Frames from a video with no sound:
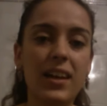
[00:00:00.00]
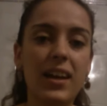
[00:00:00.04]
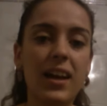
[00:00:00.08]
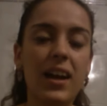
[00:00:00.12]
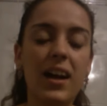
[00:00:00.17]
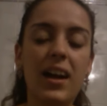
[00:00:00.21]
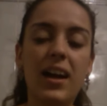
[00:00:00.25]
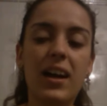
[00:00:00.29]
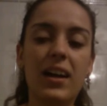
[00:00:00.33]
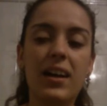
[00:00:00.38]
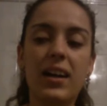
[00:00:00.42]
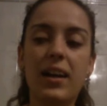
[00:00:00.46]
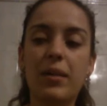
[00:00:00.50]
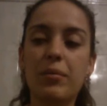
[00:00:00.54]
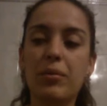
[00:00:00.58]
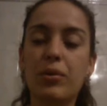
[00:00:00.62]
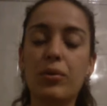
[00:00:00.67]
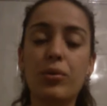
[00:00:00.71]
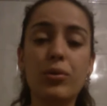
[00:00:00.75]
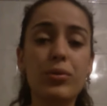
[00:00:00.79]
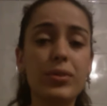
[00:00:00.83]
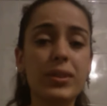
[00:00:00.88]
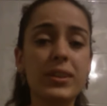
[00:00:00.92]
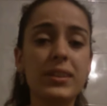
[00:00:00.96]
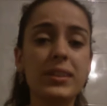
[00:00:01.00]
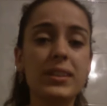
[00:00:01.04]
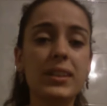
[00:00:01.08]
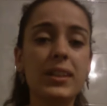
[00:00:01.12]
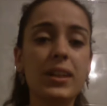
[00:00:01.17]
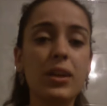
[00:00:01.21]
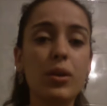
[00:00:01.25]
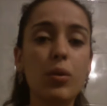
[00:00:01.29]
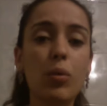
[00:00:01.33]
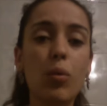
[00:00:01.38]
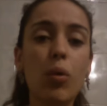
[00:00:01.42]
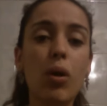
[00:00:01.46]
I'm
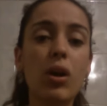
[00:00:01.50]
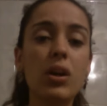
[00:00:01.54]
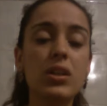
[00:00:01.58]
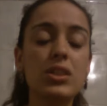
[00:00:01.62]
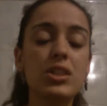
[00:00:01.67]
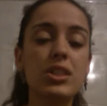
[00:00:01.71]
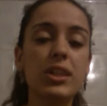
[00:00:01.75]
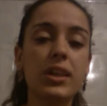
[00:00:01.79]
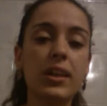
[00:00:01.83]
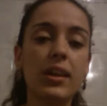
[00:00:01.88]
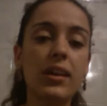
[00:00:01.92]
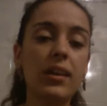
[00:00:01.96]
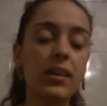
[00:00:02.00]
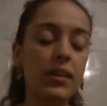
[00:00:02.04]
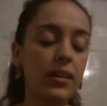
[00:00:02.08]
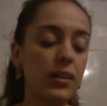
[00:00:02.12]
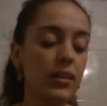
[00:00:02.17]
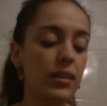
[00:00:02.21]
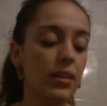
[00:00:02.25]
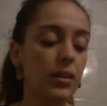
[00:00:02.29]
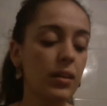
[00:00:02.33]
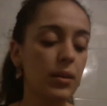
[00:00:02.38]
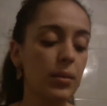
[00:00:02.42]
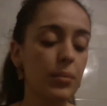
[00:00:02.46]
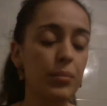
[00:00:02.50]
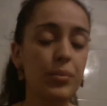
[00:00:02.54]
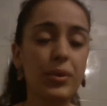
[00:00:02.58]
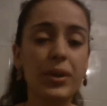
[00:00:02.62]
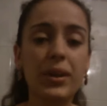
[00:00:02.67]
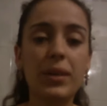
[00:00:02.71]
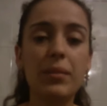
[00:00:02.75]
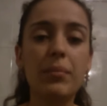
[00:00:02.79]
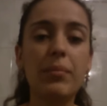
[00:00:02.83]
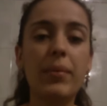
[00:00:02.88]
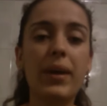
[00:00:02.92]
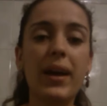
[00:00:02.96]
currently watching
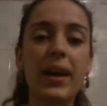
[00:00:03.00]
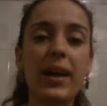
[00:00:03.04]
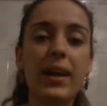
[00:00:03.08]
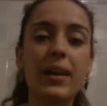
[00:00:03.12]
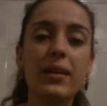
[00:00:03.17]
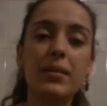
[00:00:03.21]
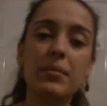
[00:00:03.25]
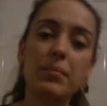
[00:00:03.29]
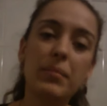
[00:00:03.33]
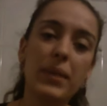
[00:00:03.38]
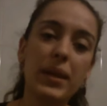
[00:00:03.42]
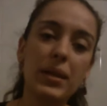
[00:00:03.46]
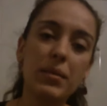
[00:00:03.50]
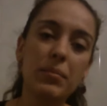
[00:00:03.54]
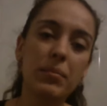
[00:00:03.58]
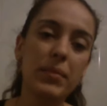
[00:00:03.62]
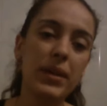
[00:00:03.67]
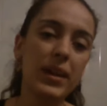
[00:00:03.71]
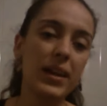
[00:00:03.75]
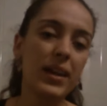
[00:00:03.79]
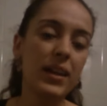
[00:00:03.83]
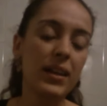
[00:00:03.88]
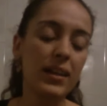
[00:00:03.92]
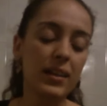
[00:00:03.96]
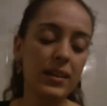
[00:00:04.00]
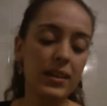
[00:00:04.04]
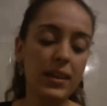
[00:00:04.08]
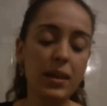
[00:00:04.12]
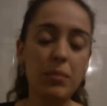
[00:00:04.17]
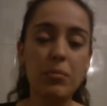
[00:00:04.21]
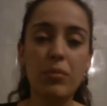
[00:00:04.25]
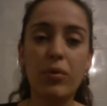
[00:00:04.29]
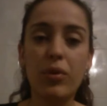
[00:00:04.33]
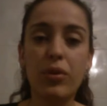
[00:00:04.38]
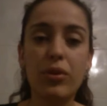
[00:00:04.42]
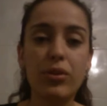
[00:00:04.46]
Breaking Bad, Mad Men,
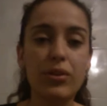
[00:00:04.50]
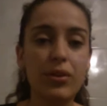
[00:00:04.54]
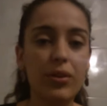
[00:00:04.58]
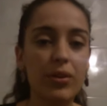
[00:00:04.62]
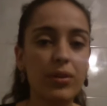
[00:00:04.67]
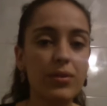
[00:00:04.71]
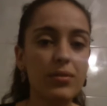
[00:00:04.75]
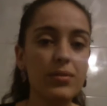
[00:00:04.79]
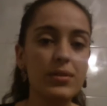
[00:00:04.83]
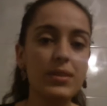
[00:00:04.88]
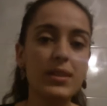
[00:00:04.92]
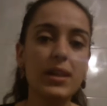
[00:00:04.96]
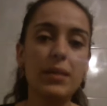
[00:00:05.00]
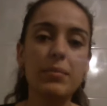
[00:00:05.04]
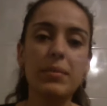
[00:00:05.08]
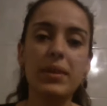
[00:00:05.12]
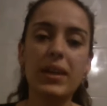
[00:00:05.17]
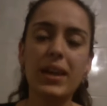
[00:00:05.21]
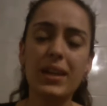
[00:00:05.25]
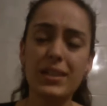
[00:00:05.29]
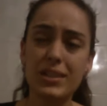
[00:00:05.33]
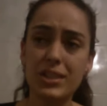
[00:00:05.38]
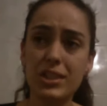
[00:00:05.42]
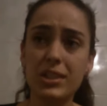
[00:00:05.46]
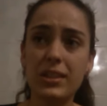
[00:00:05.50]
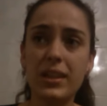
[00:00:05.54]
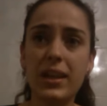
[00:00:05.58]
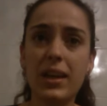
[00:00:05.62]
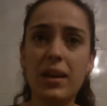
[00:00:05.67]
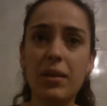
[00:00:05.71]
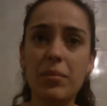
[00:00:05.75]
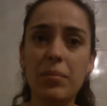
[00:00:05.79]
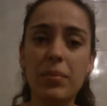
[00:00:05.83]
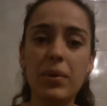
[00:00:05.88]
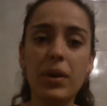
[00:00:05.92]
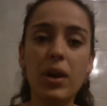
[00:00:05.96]
Game of Thrones. I'm catching
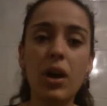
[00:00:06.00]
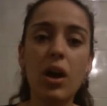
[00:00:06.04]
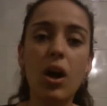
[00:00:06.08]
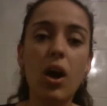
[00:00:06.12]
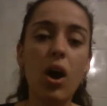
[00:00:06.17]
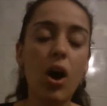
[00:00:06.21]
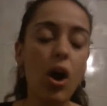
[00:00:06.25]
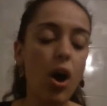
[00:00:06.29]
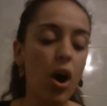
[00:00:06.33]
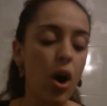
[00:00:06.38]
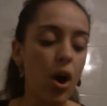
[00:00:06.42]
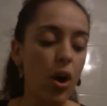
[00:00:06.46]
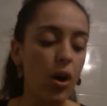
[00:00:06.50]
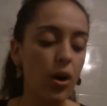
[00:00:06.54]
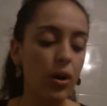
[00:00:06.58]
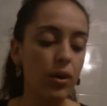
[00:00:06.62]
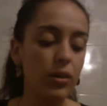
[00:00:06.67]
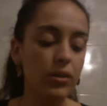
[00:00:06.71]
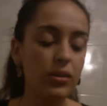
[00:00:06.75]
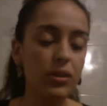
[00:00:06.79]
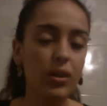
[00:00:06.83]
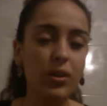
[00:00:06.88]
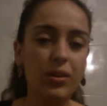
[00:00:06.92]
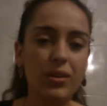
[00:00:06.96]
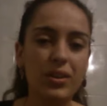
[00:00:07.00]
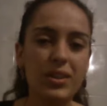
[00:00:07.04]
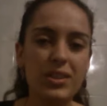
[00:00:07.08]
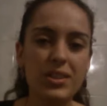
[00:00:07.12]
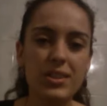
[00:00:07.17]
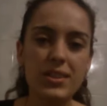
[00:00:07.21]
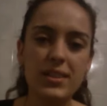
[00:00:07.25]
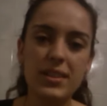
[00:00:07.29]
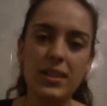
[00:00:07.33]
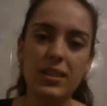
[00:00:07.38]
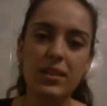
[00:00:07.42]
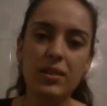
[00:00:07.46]
up on Orange
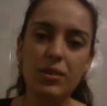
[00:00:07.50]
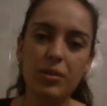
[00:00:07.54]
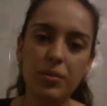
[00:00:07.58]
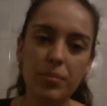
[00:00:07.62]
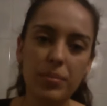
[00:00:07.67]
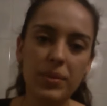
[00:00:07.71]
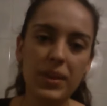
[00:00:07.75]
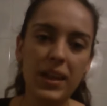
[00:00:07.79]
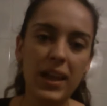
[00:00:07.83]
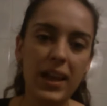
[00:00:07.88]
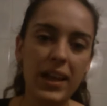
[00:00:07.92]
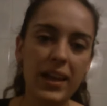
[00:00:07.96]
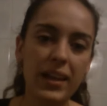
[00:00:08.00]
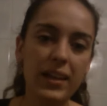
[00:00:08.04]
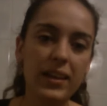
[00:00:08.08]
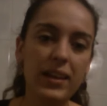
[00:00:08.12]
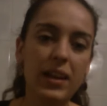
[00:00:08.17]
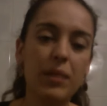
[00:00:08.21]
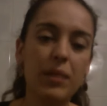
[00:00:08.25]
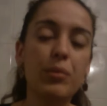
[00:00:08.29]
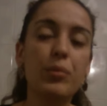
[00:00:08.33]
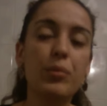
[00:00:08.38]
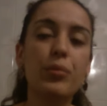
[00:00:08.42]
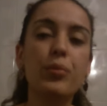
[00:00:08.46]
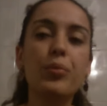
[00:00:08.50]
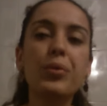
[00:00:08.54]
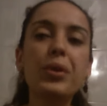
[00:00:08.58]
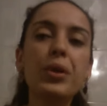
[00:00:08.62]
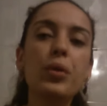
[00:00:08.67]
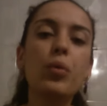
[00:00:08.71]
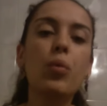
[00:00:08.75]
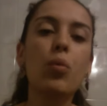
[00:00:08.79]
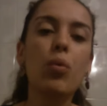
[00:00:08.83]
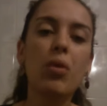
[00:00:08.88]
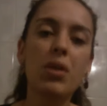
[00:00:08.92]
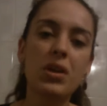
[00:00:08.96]
is the New Black. I'm
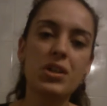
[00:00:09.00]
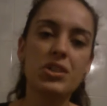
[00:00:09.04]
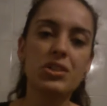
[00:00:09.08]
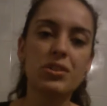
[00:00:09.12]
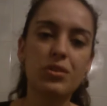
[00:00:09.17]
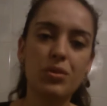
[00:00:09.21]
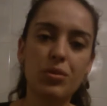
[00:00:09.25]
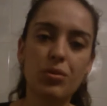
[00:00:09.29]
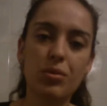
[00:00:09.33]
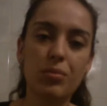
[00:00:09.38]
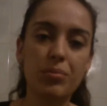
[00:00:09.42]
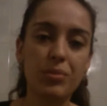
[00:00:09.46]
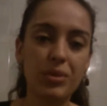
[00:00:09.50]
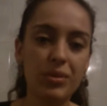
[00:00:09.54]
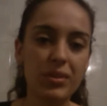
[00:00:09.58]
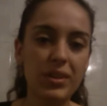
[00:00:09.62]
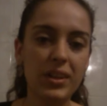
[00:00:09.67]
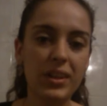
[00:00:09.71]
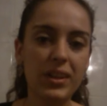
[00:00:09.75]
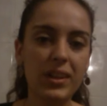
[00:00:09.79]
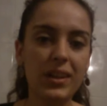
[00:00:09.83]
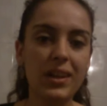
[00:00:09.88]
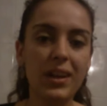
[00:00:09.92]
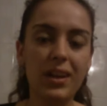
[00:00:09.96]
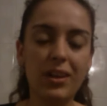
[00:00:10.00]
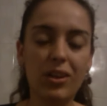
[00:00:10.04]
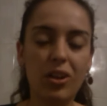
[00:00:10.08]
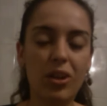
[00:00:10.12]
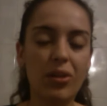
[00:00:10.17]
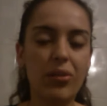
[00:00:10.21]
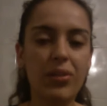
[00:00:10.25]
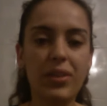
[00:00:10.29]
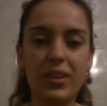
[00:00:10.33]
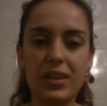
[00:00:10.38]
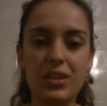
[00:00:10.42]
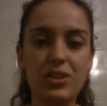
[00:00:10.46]
re-watching Community. I
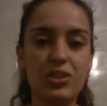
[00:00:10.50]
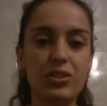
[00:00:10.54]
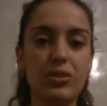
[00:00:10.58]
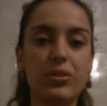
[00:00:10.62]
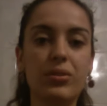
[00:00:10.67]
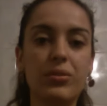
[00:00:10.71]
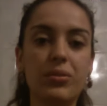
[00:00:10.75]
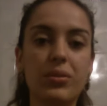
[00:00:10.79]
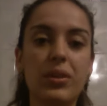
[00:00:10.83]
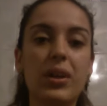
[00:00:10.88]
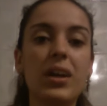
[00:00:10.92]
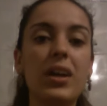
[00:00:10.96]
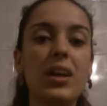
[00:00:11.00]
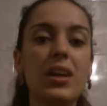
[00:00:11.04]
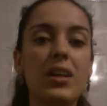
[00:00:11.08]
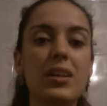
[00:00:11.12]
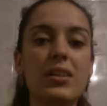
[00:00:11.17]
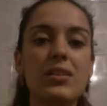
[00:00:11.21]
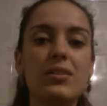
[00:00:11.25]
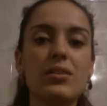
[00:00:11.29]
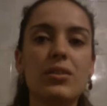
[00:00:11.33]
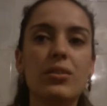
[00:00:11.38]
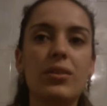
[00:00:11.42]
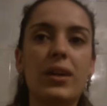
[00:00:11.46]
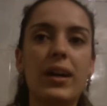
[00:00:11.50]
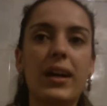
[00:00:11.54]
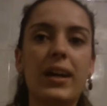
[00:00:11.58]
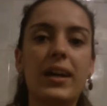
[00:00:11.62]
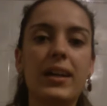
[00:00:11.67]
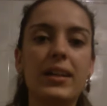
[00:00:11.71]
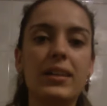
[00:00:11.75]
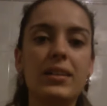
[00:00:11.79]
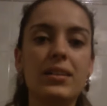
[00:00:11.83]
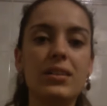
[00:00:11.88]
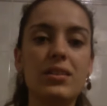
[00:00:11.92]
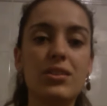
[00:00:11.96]
love that show. So
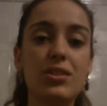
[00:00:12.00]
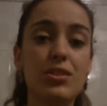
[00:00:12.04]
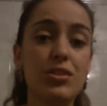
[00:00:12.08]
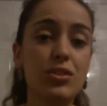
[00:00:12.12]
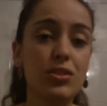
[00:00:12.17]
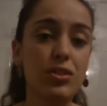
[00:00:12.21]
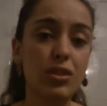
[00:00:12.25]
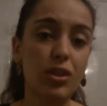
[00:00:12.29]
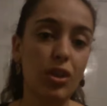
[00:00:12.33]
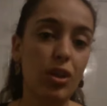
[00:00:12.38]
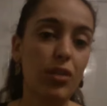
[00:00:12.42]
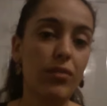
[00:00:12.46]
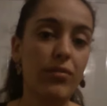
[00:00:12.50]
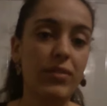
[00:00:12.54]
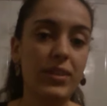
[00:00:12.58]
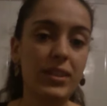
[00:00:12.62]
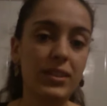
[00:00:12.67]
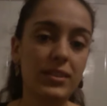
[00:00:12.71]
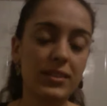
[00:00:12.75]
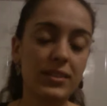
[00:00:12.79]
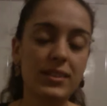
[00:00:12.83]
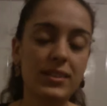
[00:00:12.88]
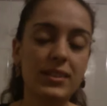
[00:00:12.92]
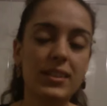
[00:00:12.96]
I just love it.